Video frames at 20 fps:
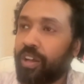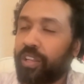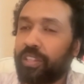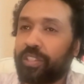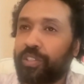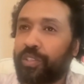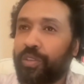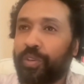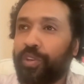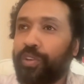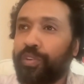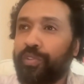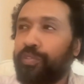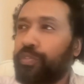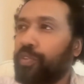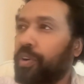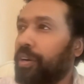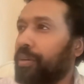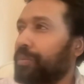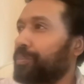sort
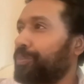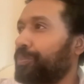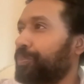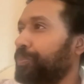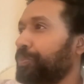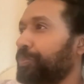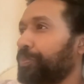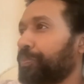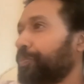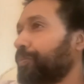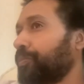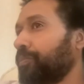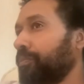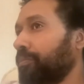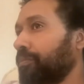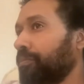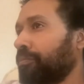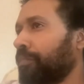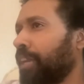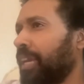of
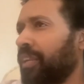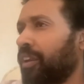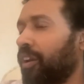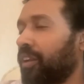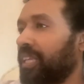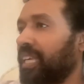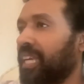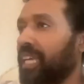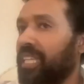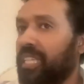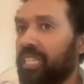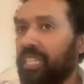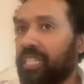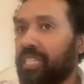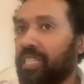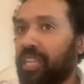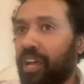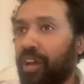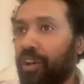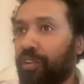not kidney
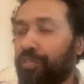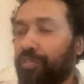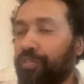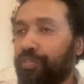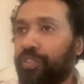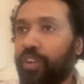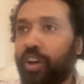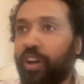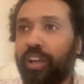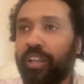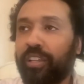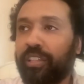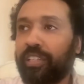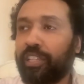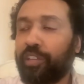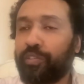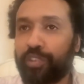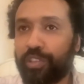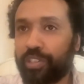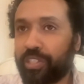stuff, not
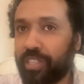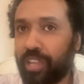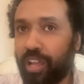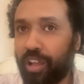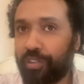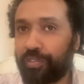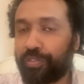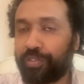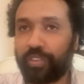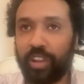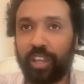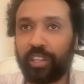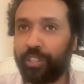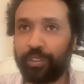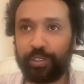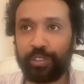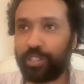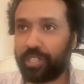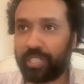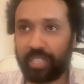liver stuff, not,
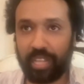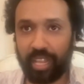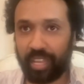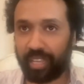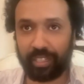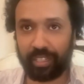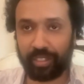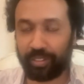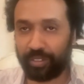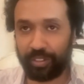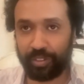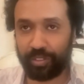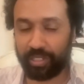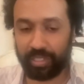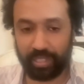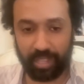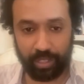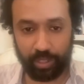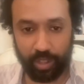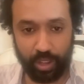you're just like, there's
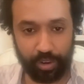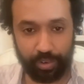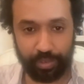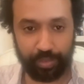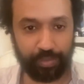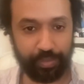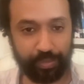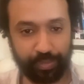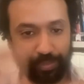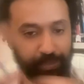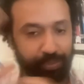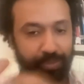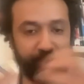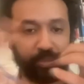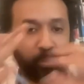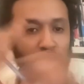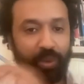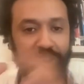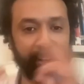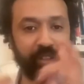a lot of
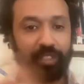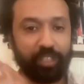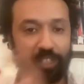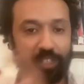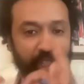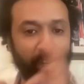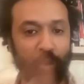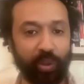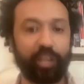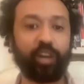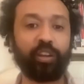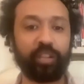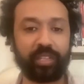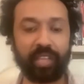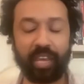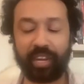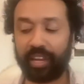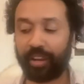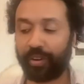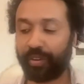weirdness going on in
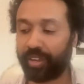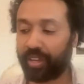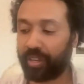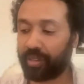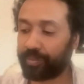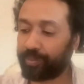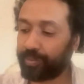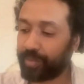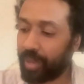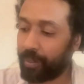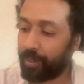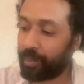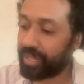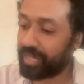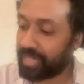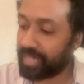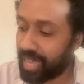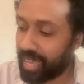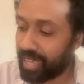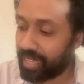that area.
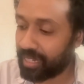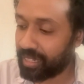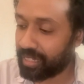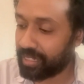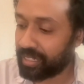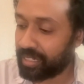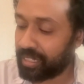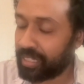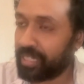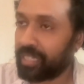But then